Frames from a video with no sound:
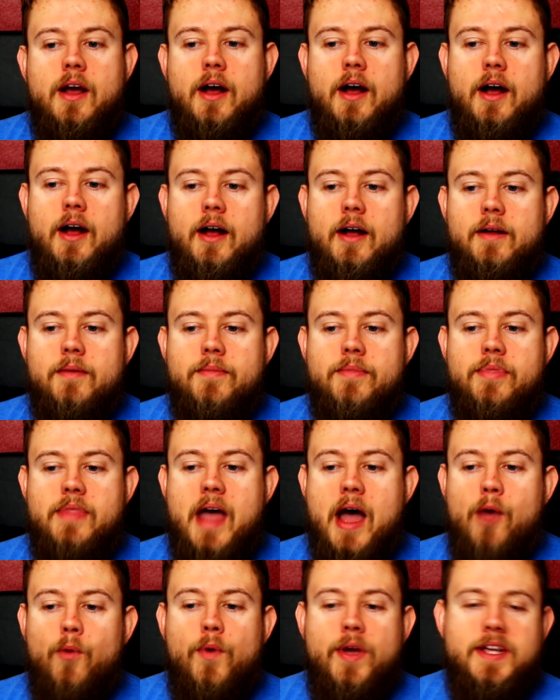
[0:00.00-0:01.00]

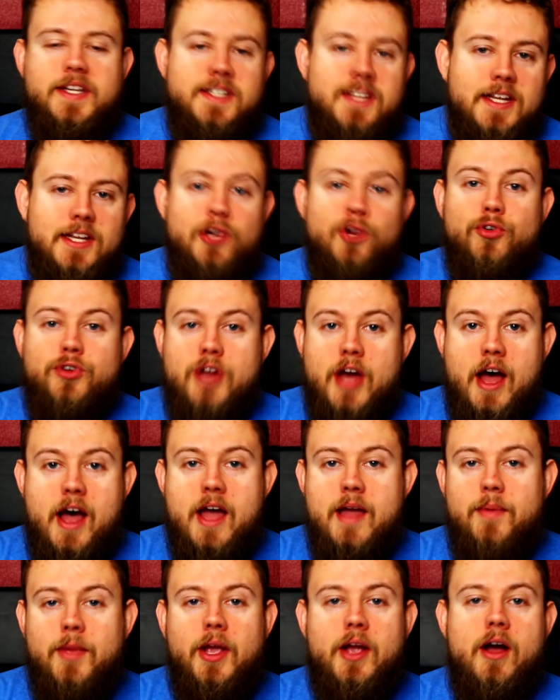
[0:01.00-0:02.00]
not wasting your
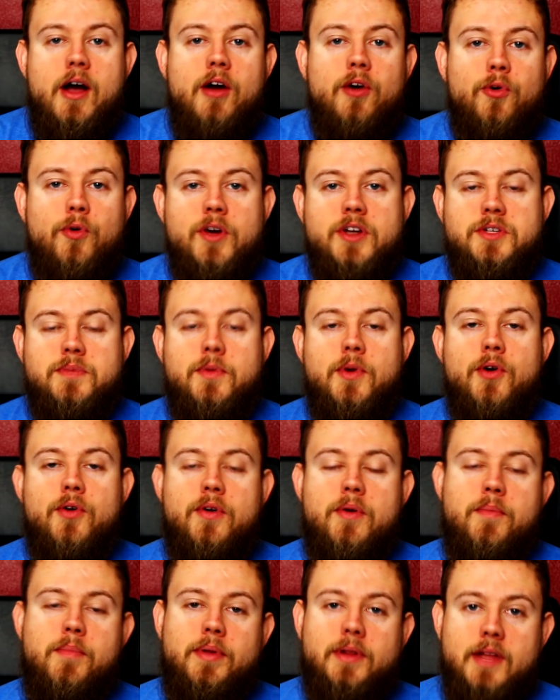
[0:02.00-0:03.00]
time in Conquest
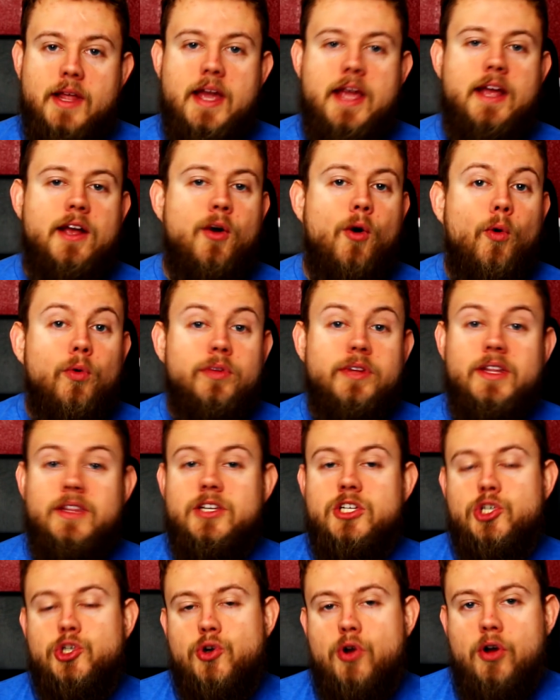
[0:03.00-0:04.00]
mode and playing only
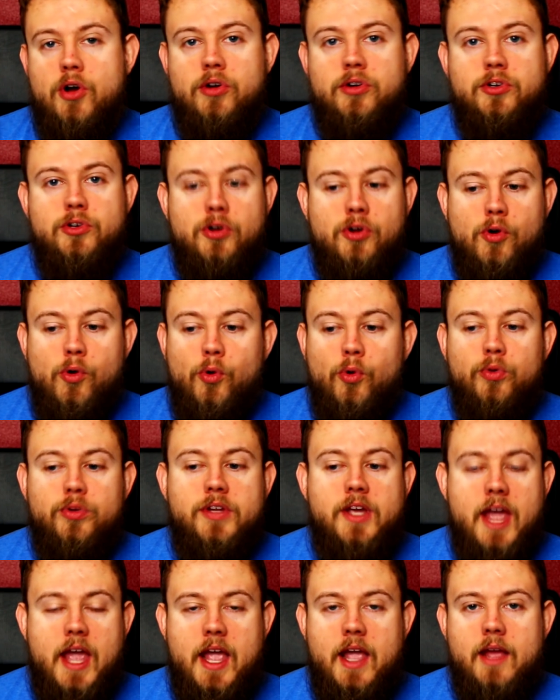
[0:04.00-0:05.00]
the
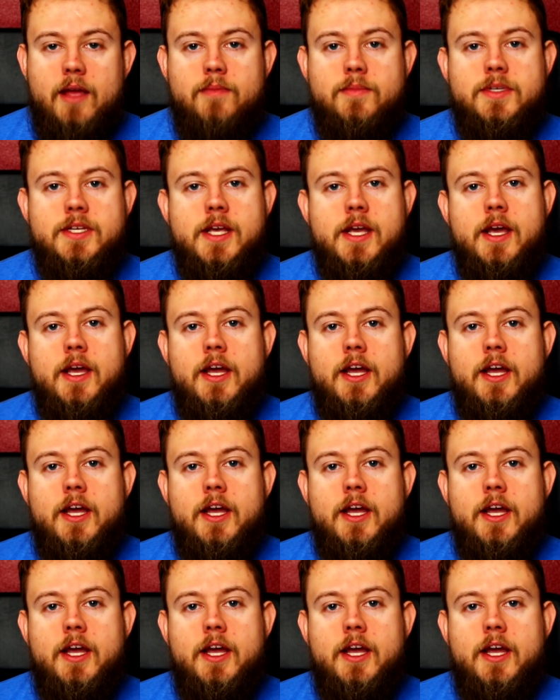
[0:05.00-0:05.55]
stronghold games,